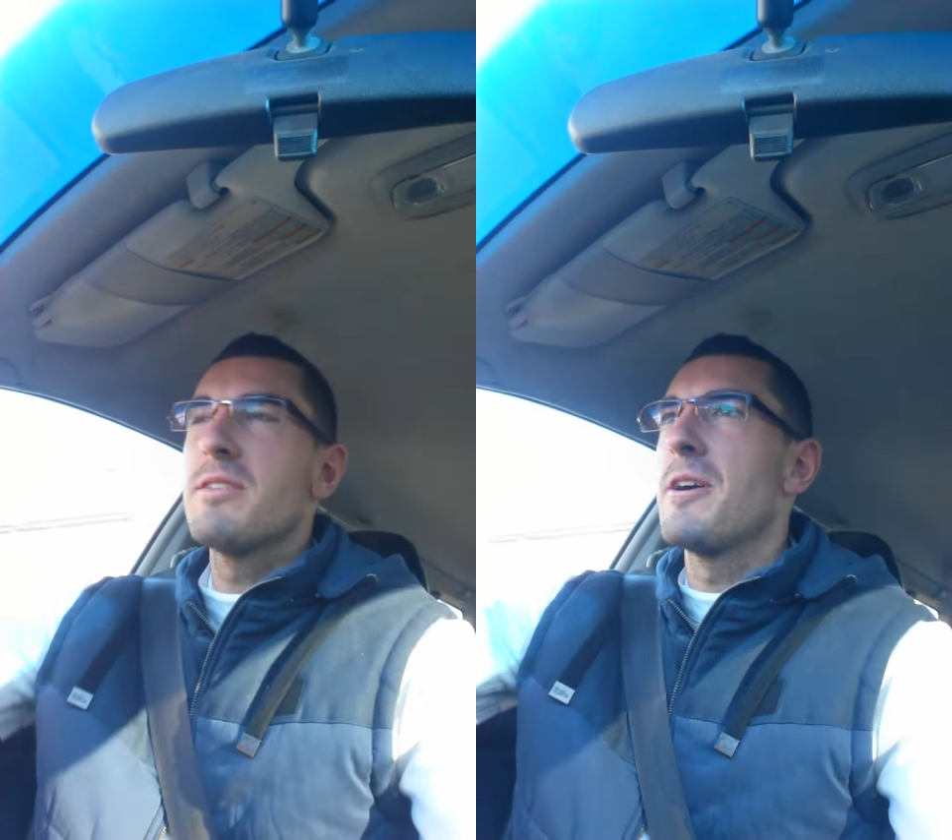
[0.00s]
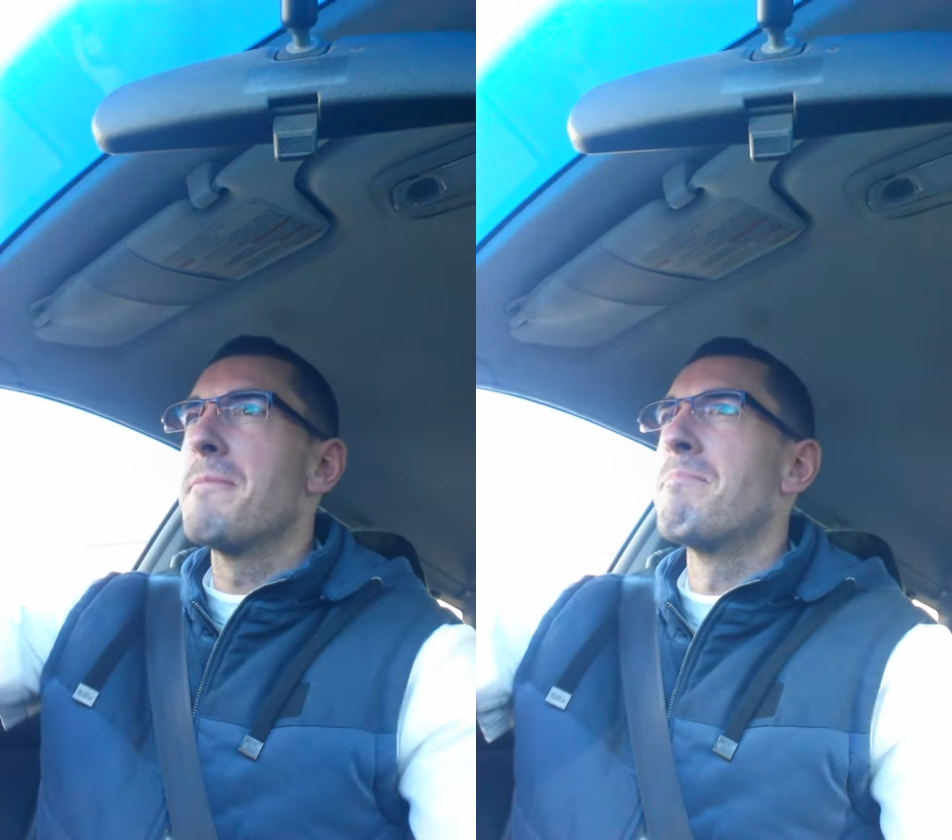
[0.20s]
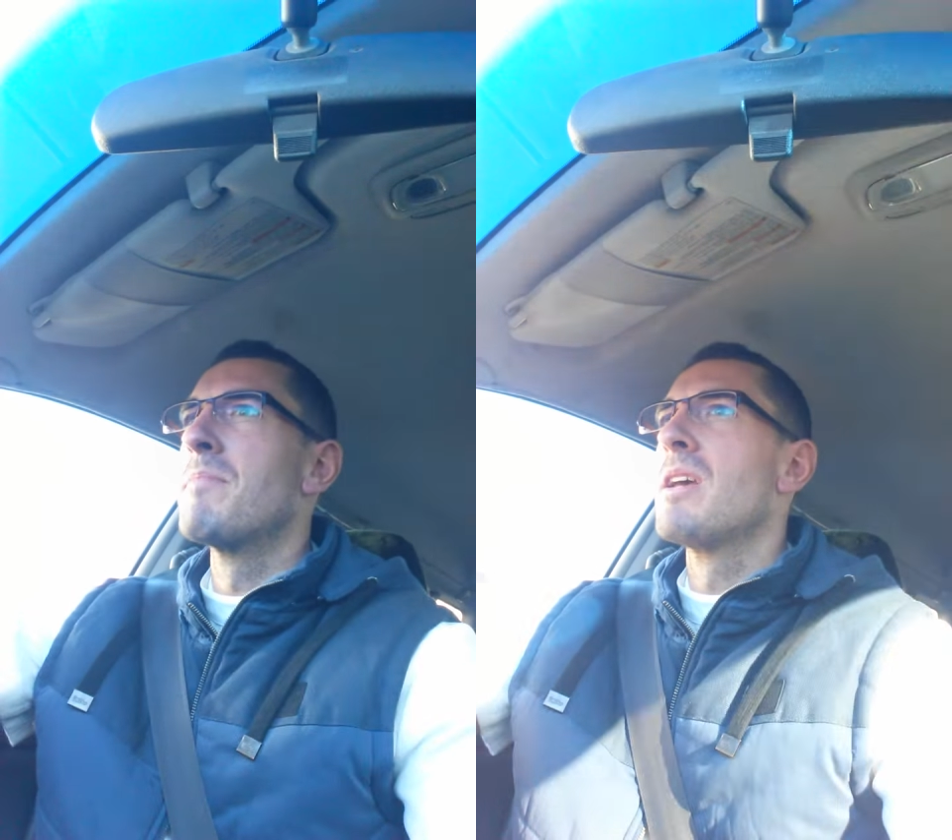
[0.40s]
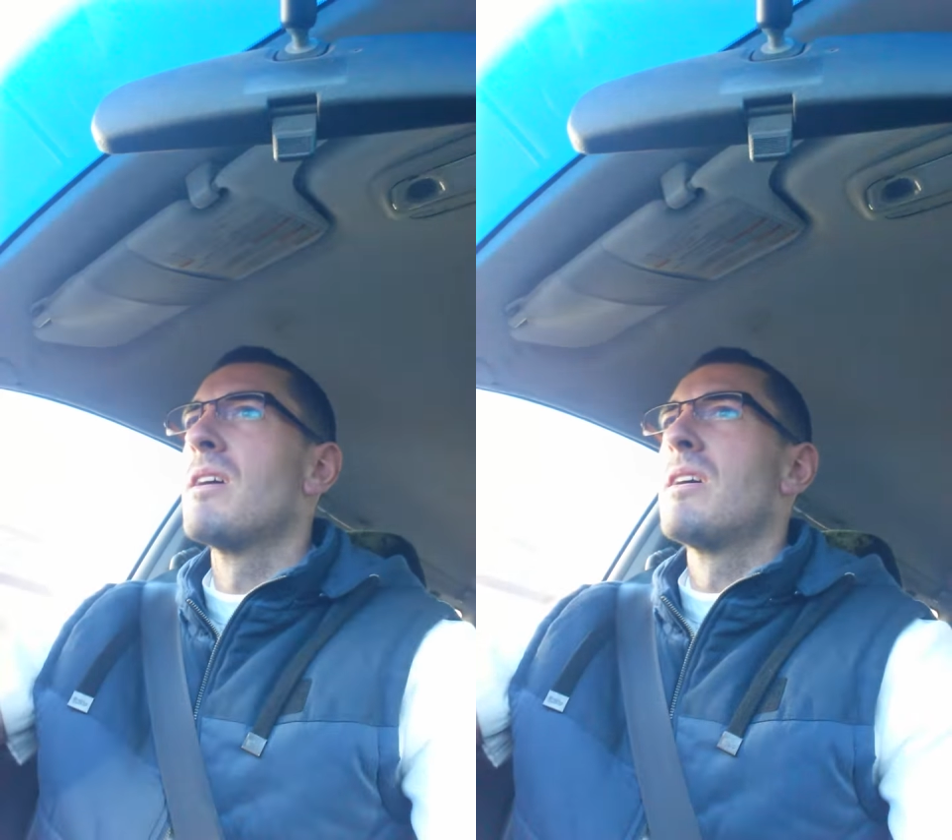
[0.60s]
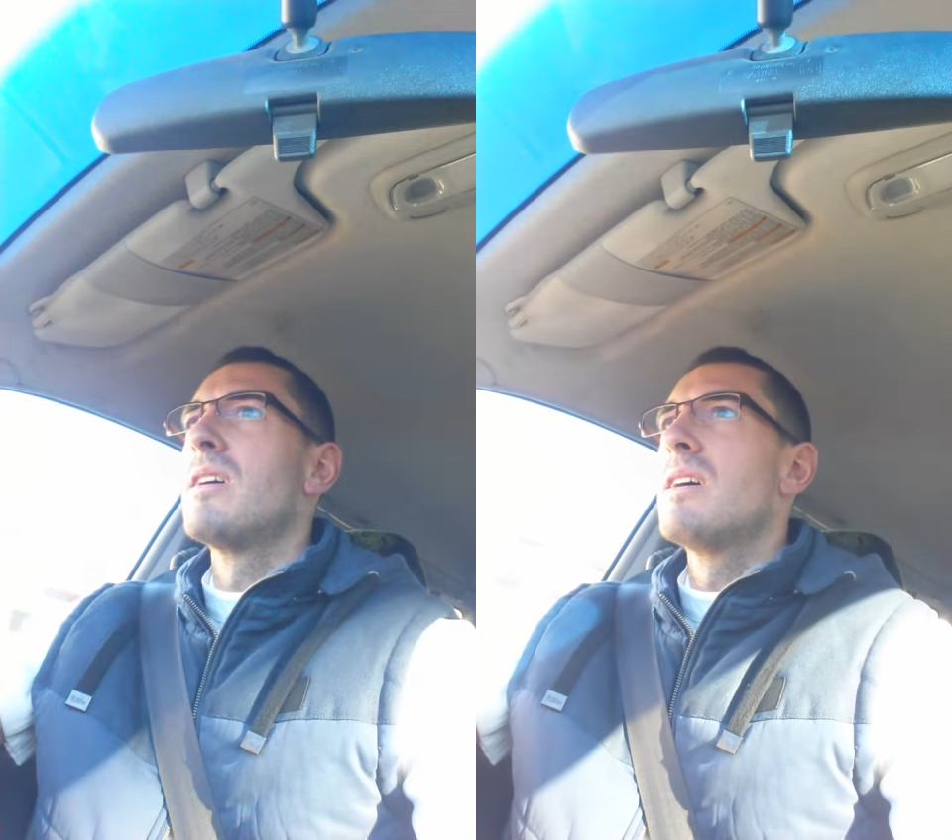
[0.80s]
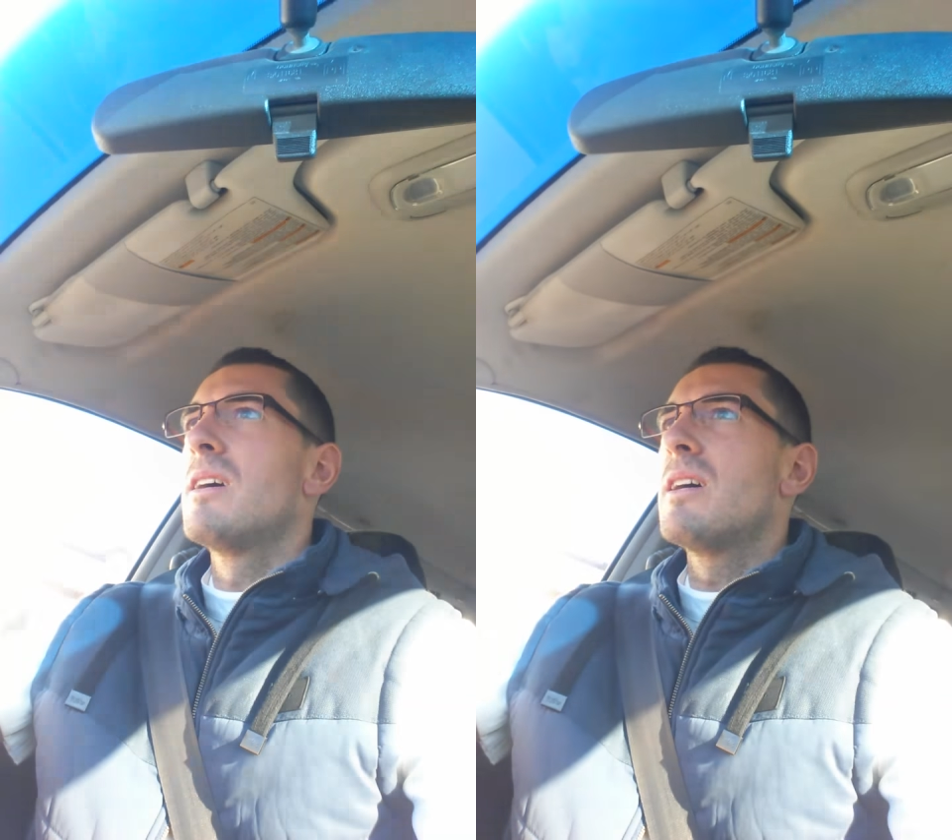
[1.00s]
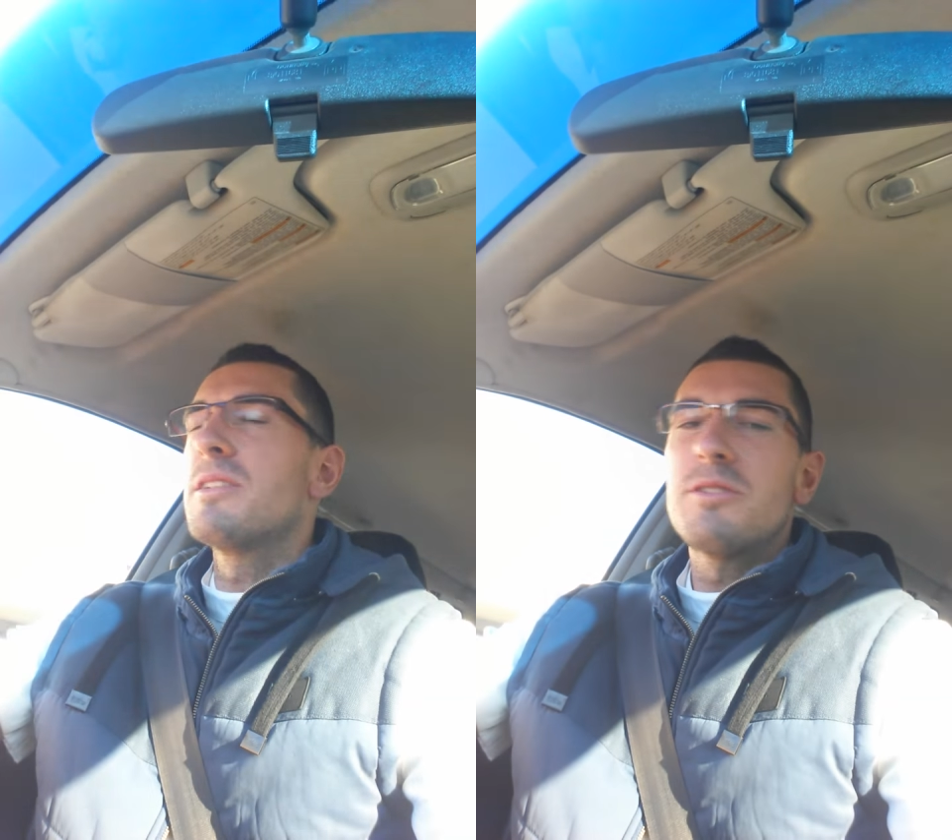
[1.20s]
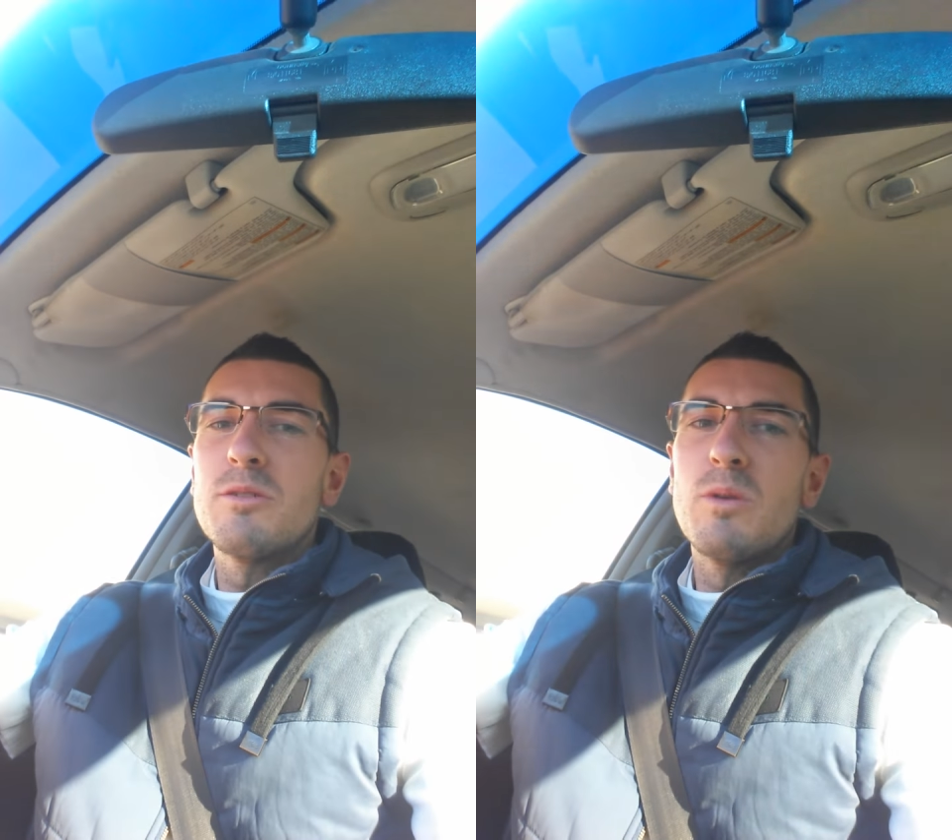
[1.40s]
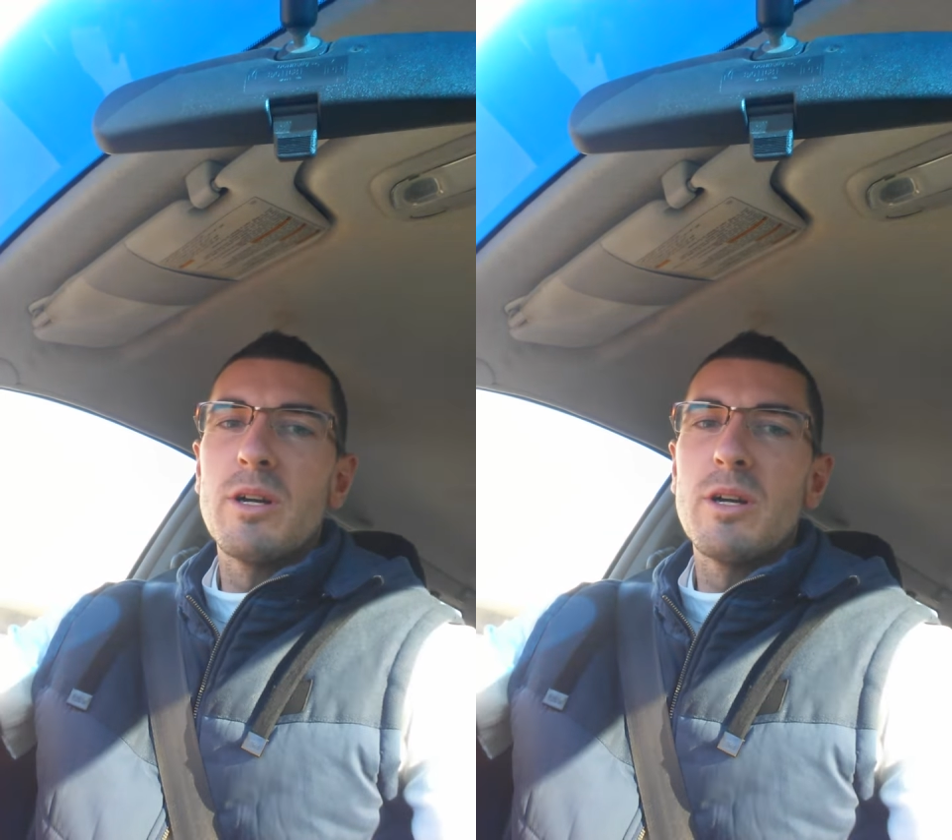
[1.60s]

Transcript: so I still